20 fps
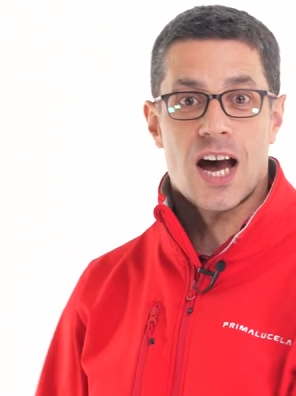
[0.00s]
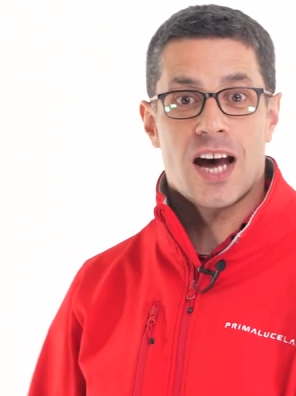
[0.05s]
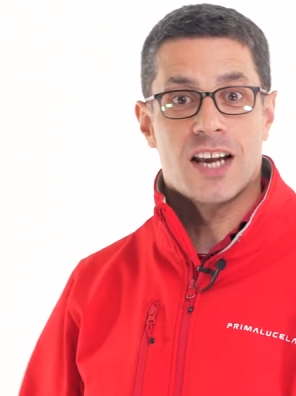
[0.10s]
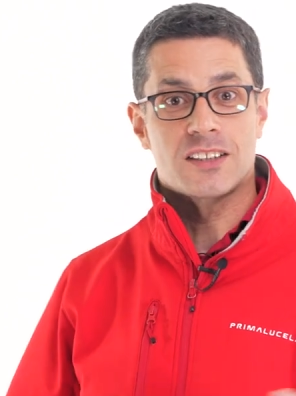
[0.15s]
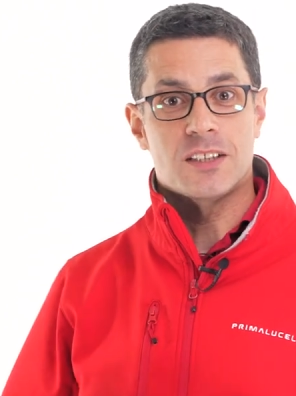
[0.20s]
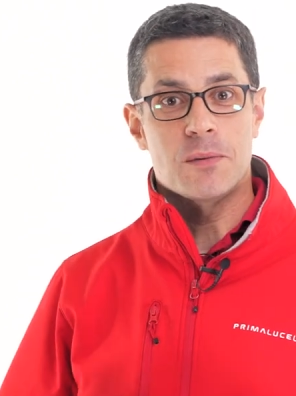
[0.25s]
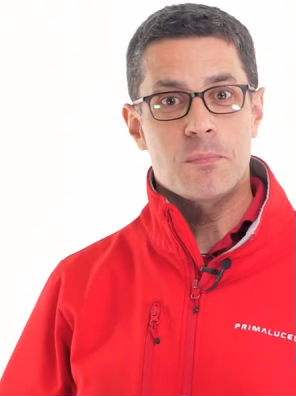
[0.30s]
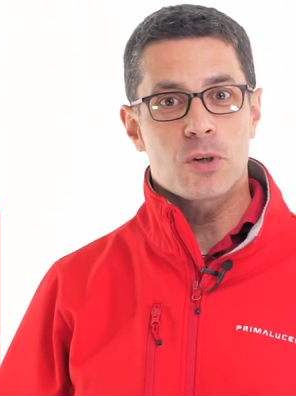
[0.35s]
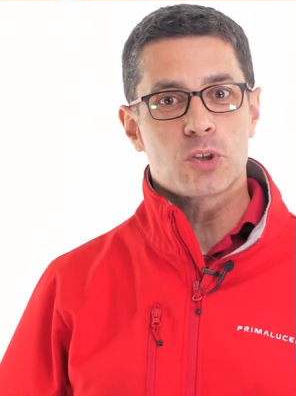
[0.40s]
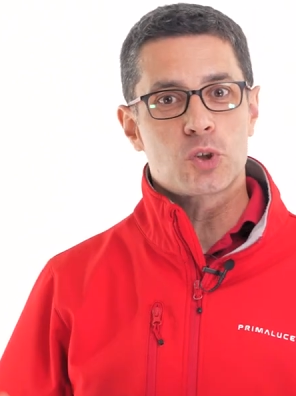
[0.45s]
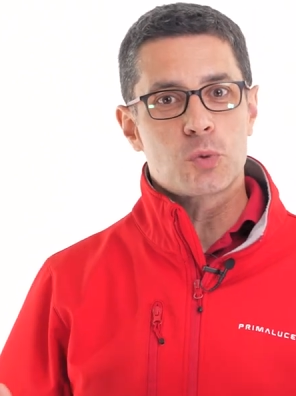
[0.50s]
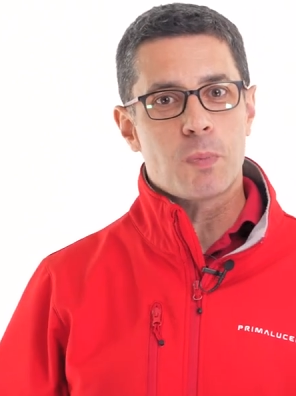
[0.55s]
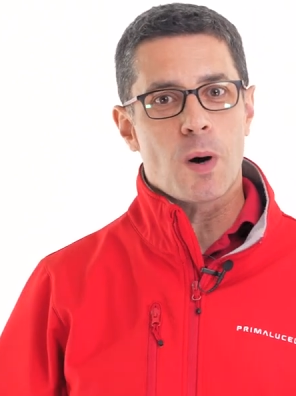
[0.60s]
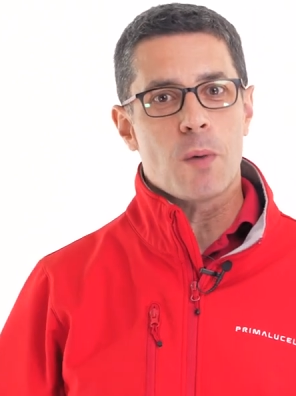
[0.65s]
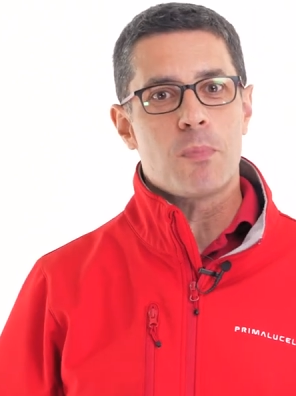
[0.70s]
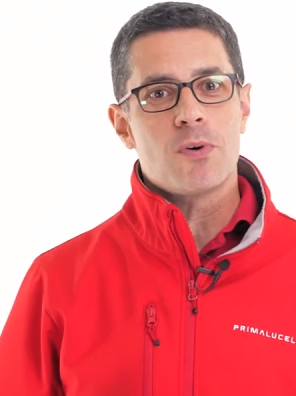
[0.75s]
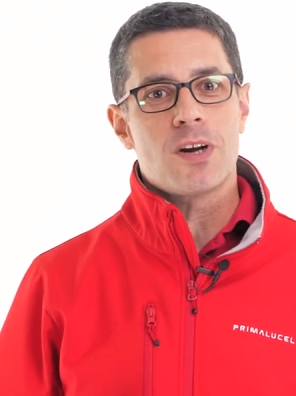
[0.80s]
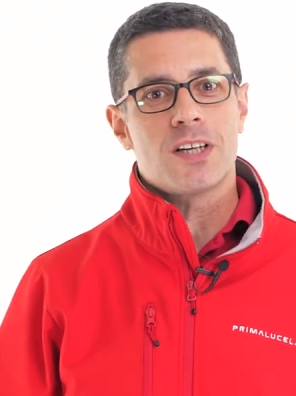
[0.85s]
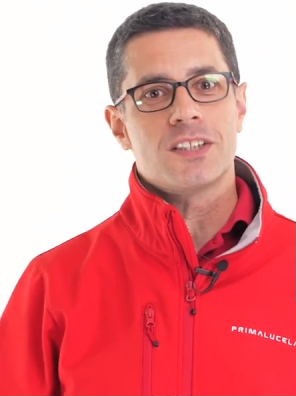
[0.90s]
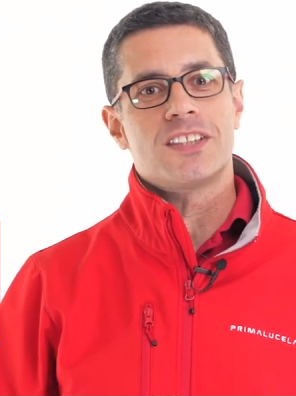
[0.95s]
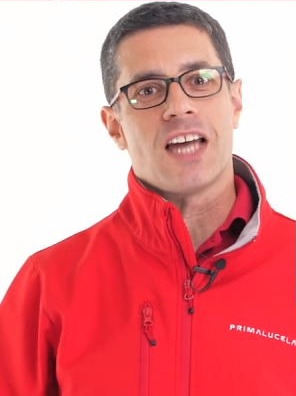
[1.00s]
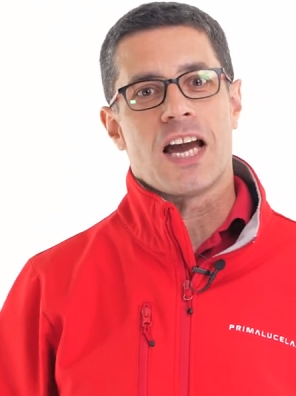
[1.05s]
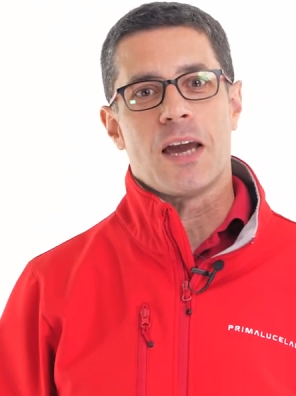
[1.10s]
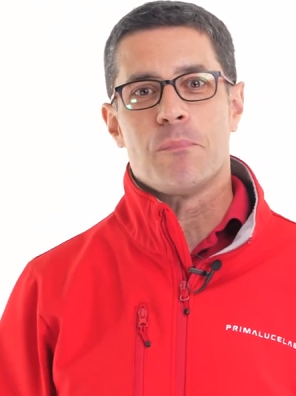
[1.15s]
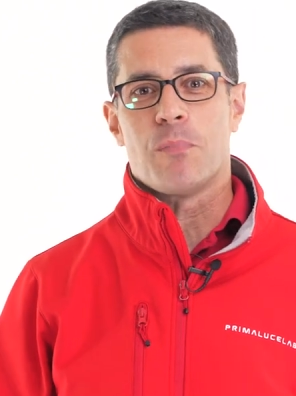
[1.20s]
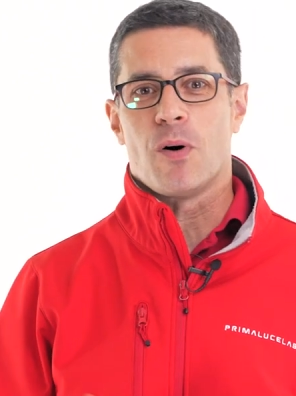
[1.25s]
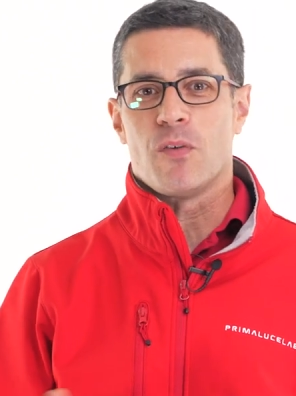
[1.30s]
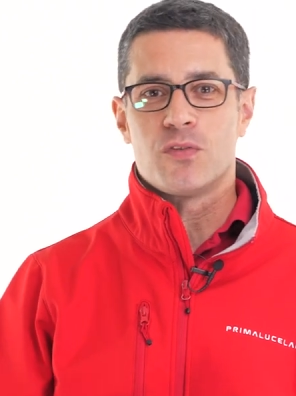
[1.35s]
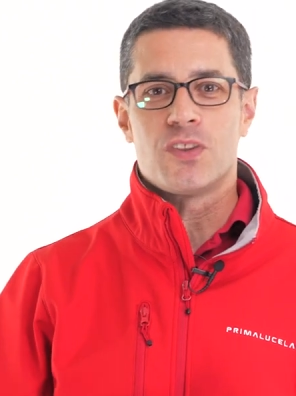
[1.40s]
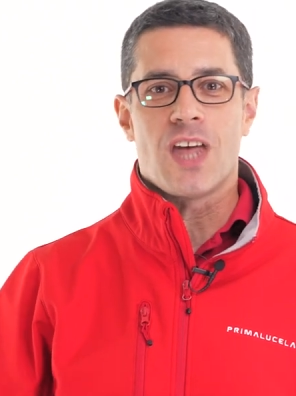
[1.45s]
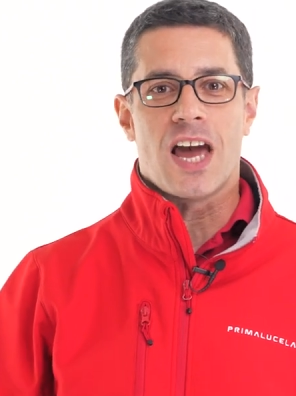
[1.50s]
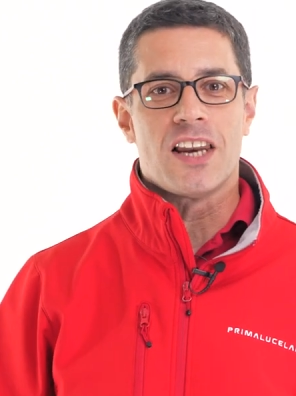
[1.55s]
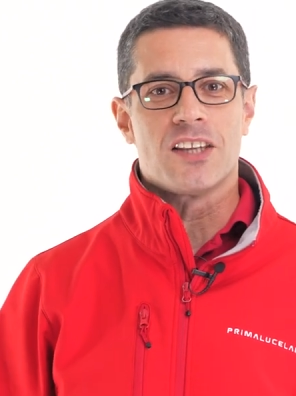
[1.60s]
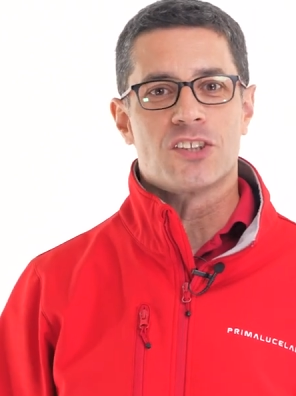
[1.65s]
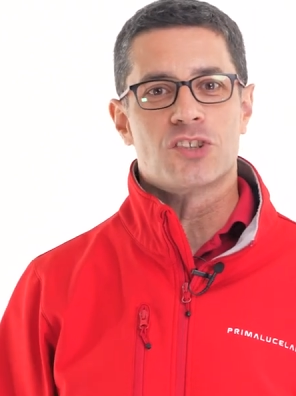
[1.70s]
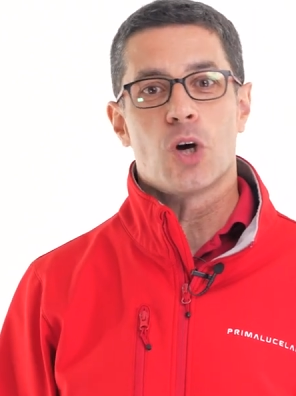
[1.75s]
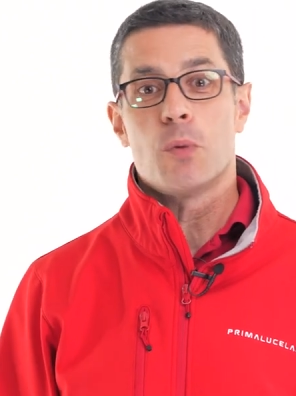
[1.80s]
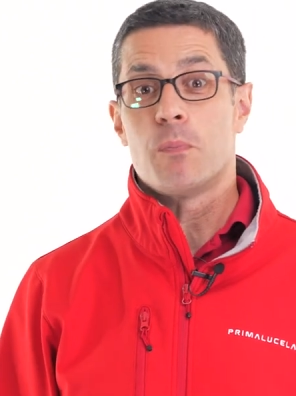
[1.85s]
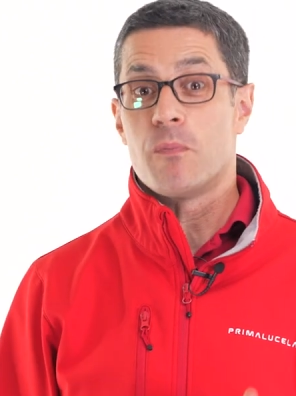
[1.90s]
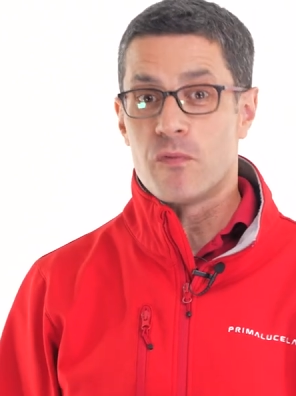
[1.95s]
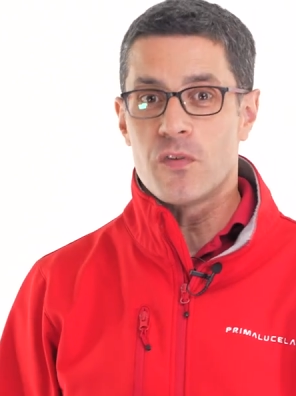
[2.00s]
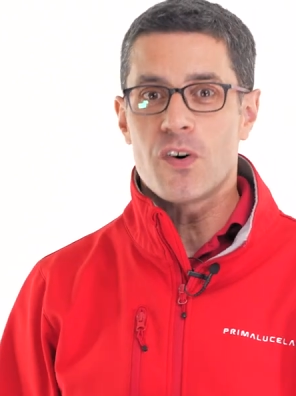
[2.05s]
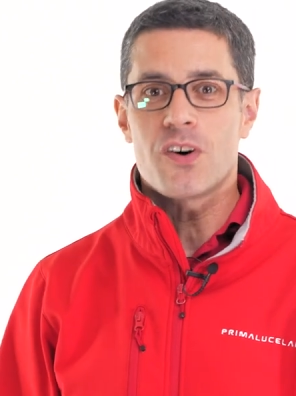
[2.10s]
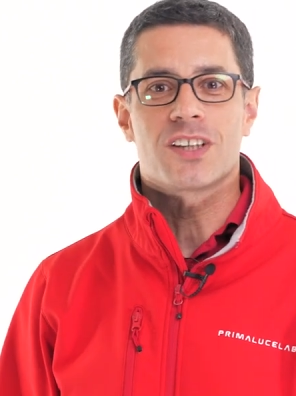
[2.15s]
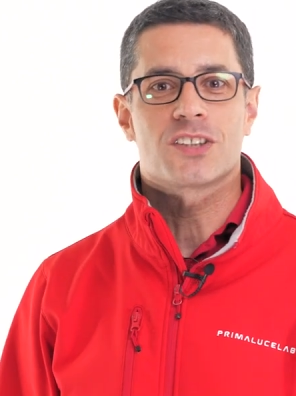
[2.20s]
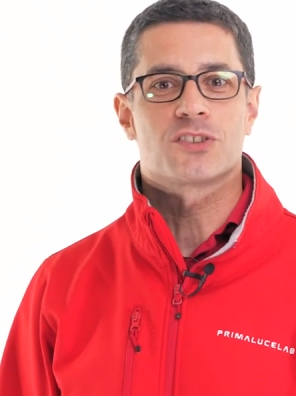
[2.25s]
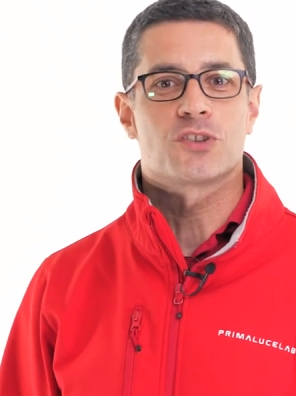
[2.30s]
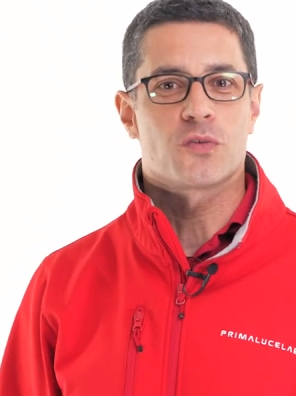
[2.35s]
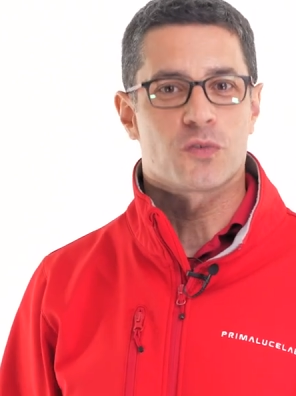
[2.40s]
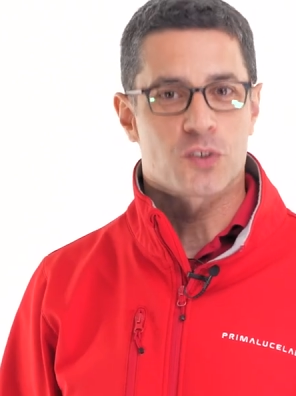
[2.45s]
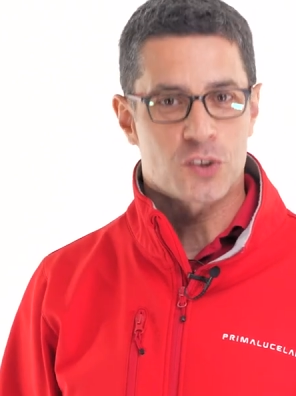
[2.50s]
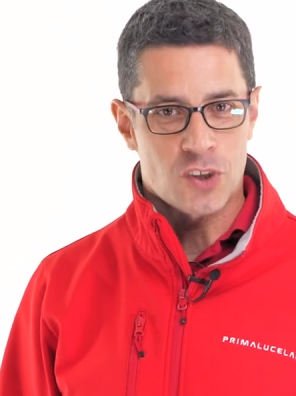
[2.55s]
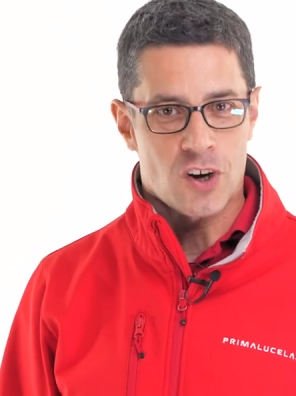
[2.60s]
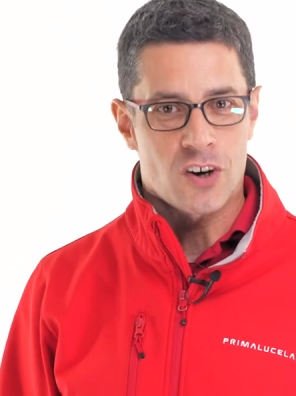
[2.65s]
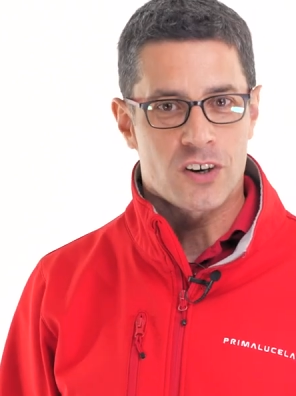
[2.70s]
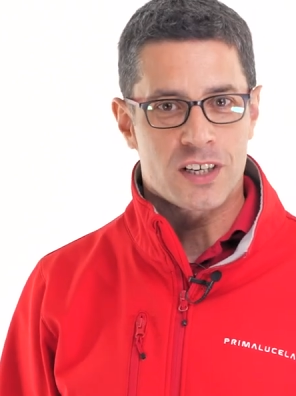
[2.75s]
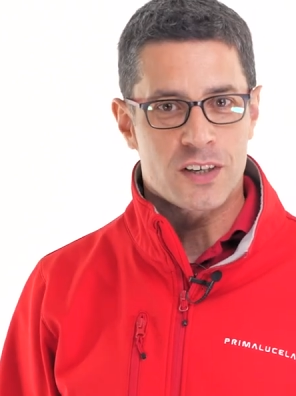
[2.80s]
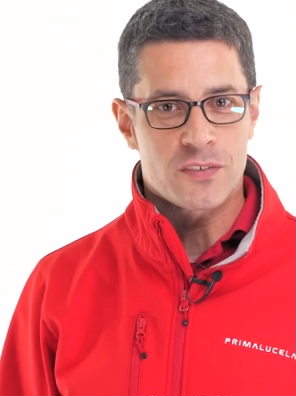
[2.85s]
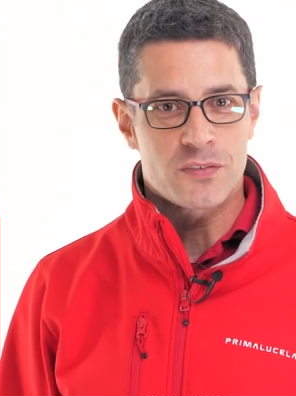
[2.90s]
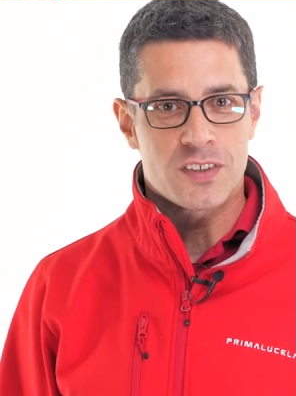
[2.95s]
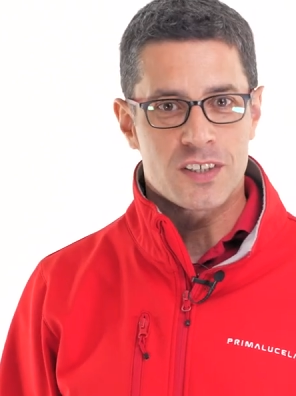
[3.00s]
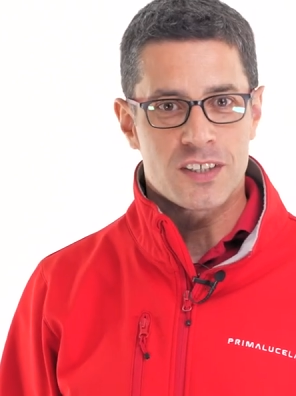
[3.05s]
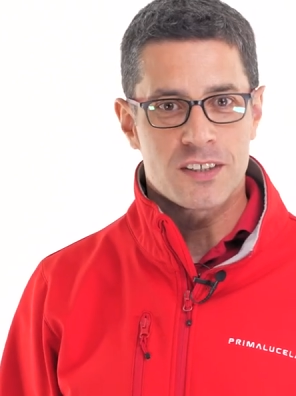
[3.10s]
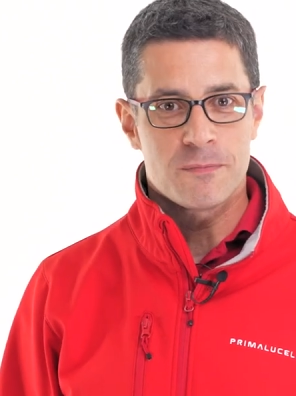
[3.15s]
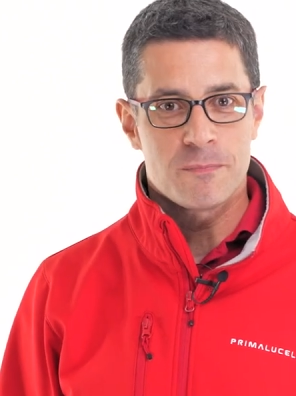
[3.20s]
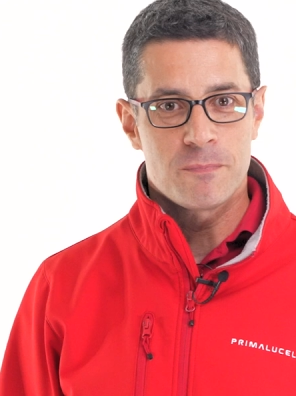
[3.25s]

are the most popular type of telescope for astrophotography.